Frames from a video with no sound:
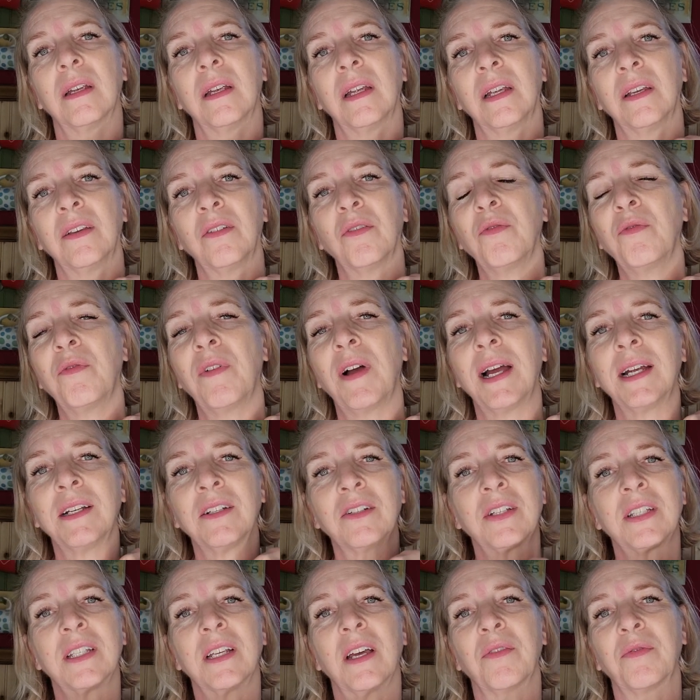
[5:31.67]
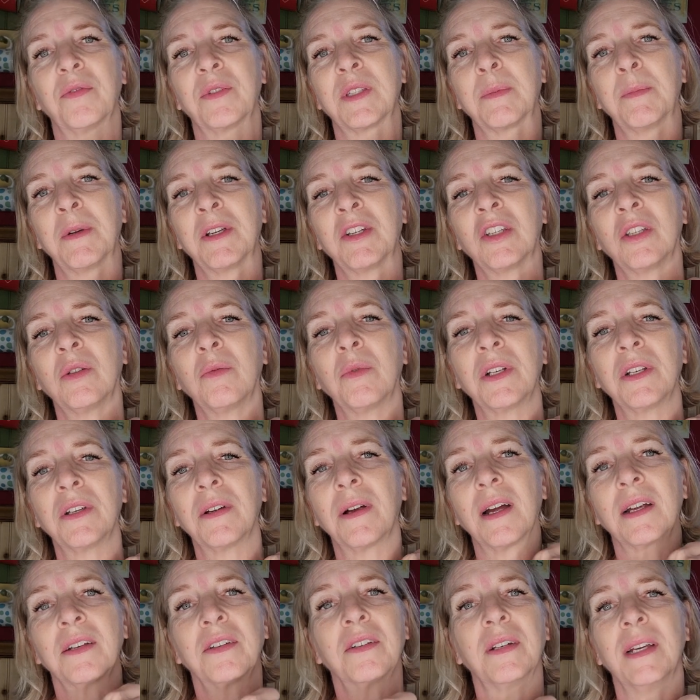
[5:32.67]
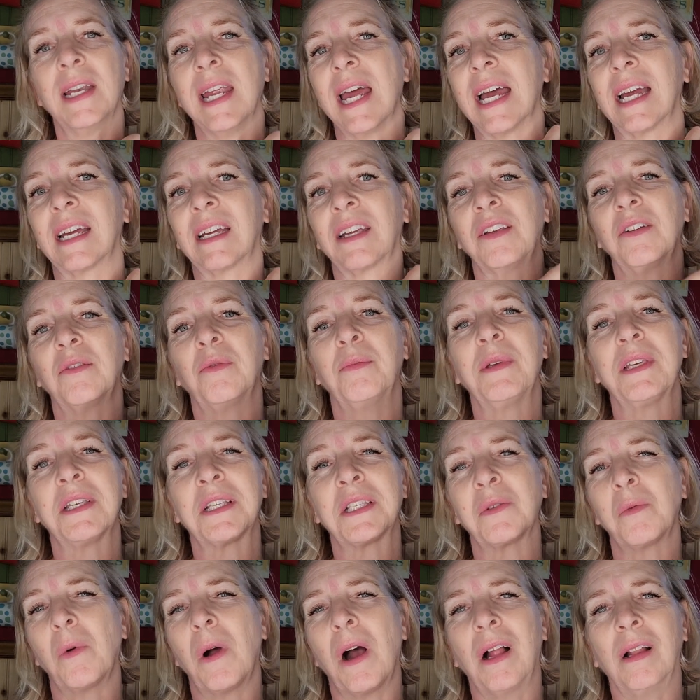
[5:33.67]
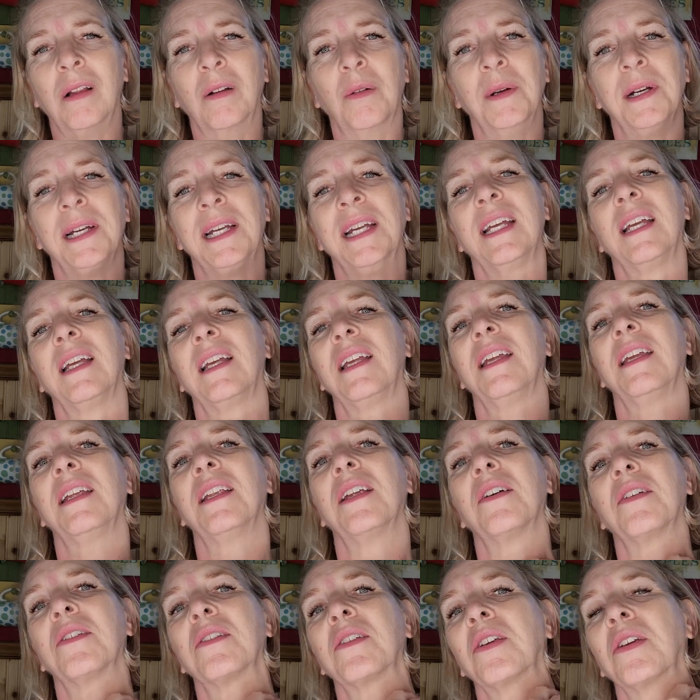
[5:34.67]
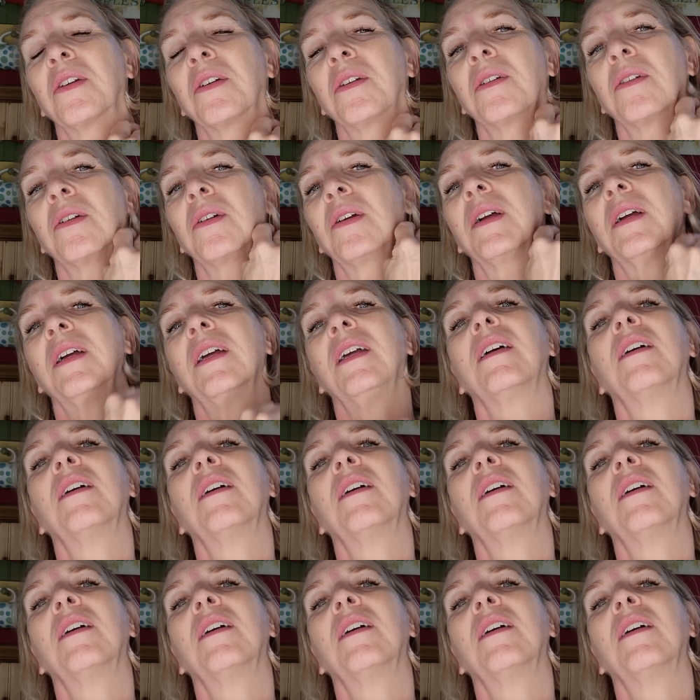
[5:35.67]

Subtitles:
And you'll find yourself, especially when you're on your neck, you'll be swallowing, you know, you're